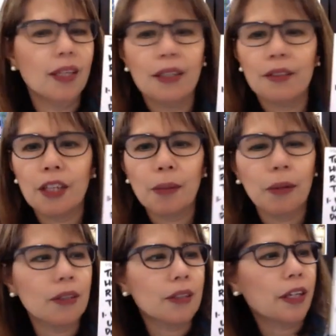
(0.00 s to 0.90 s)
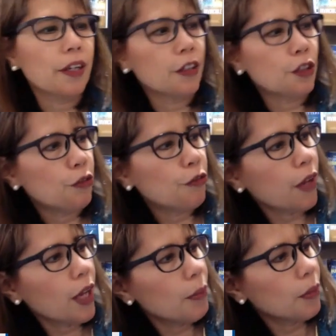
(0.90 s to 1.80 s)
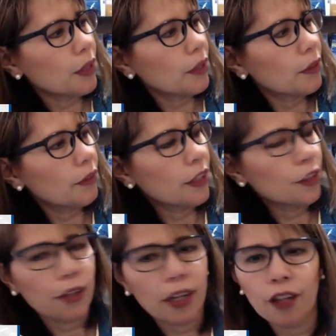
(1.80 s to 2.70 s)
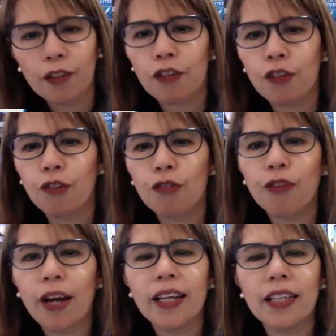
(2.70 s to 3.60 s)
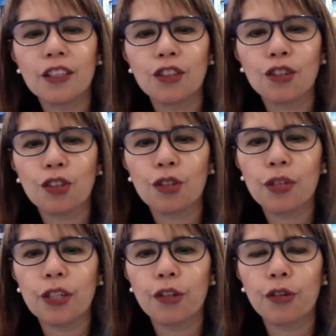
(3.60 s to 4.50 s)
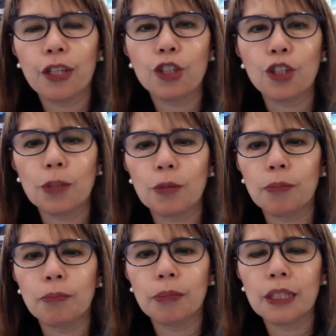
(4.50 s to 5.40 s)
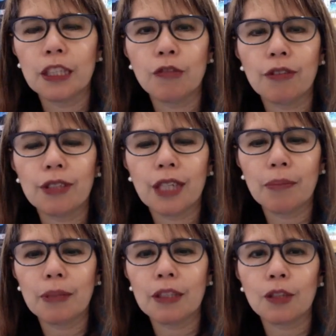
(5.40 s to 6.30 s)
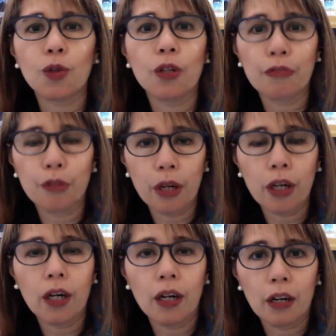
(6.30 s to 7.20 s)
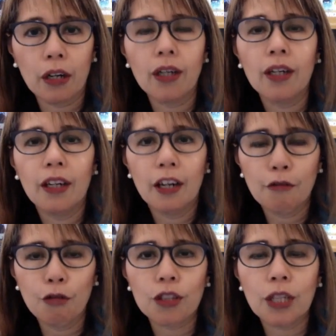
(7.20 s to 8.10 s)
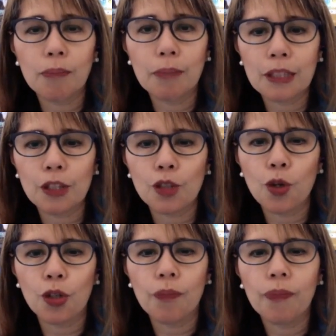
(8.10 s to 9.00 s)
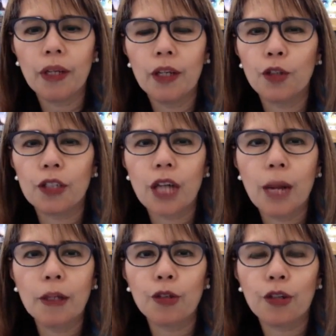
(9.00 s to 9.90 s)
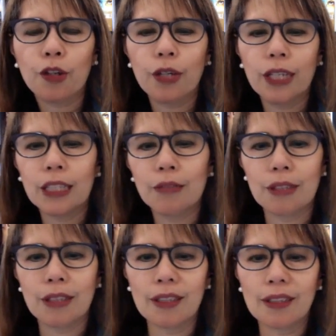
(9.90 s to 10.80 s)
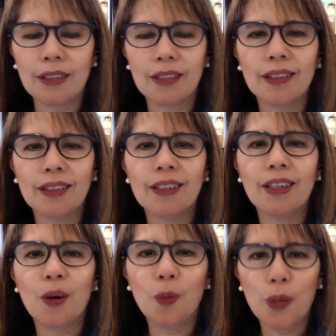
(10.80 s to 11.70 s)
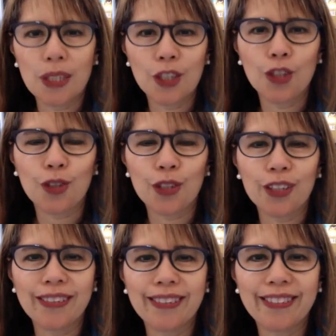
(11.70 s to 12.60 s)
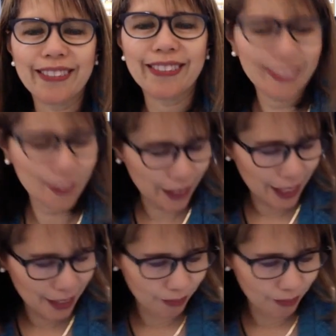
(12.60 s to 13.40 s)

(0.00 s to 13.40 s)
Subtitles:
Think about these areas: your family, right? Your health, your finances, your career, your relationships, business, if you have a side business, or if you are a full time business owner, your time and your creativity. What did you learn? Okay.